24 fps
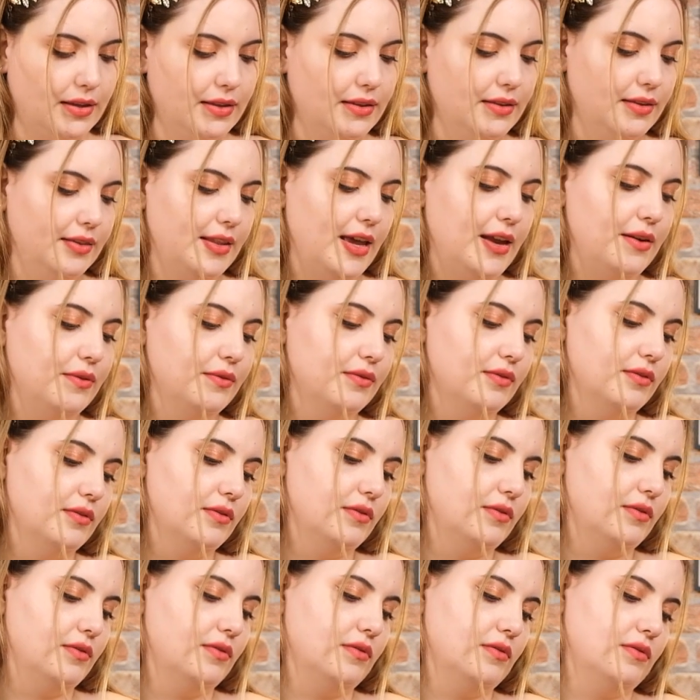Then
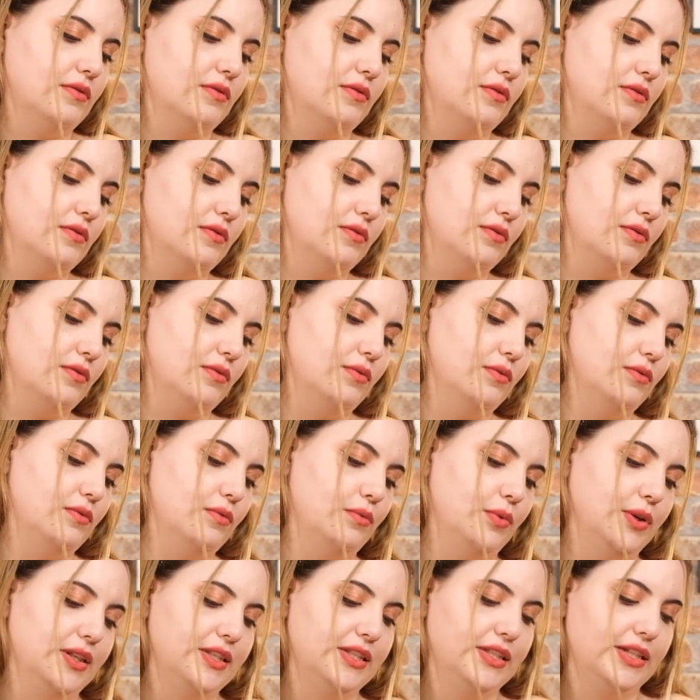
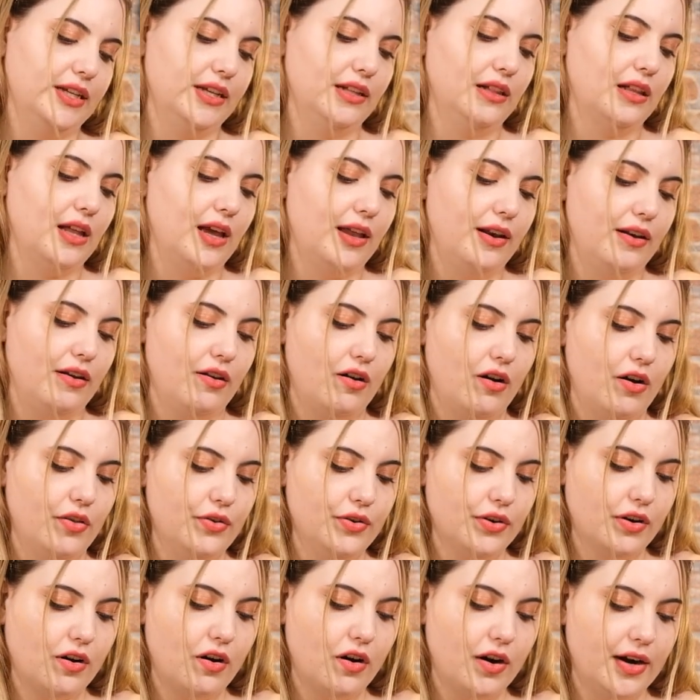we deal
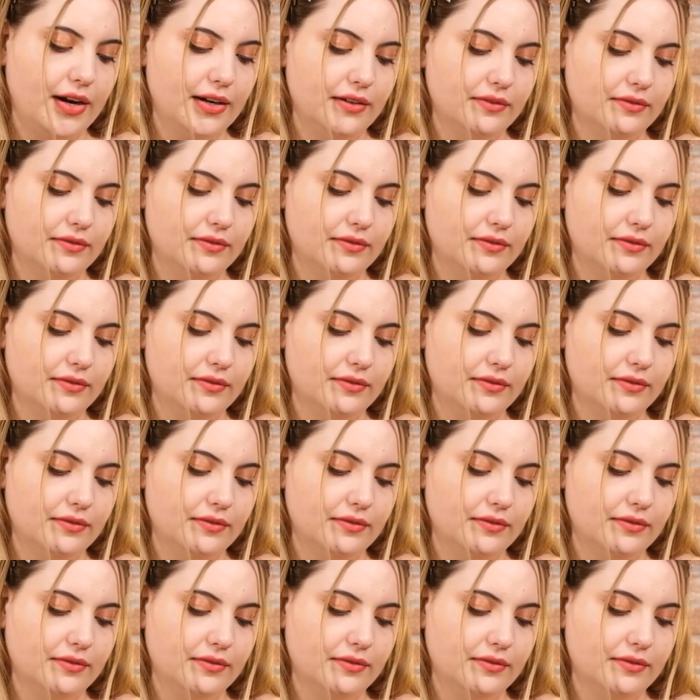another card